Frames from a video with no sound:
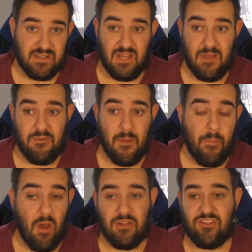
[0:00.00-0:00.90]
up,
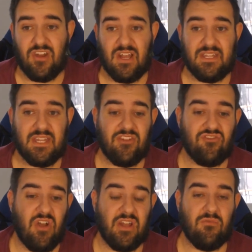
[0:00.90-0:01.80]
apologize, and
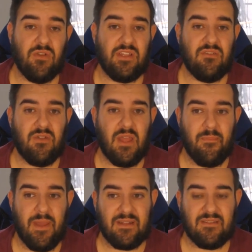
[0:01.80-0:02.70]
try to work your way
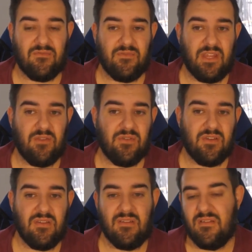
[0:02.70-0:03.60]
back to where you
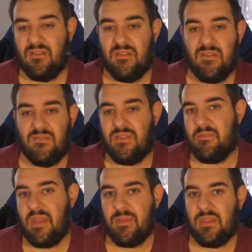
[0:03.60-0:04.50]
were,
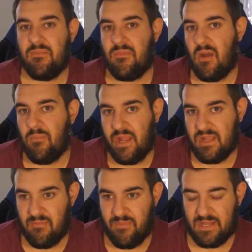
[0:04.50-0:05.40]
then maybe I might
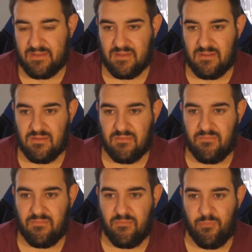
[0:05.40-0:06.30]
come back to you.
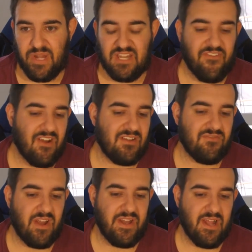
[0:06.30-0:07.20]
But as far as
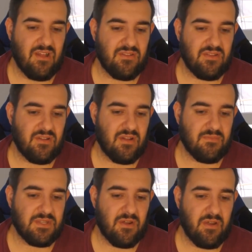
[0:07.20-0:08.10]
right now, dude,
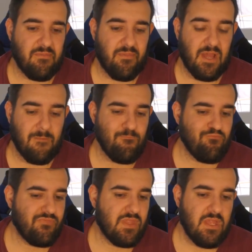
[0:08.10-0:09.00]
I'm sorry, but
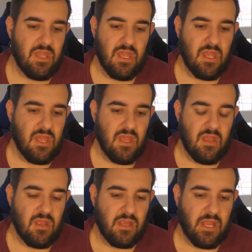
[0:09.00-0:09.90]

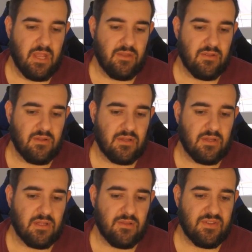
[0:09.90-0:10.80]
yeah, dude, I don't
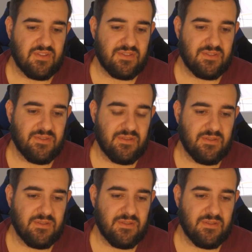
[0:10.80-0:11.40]
know, just,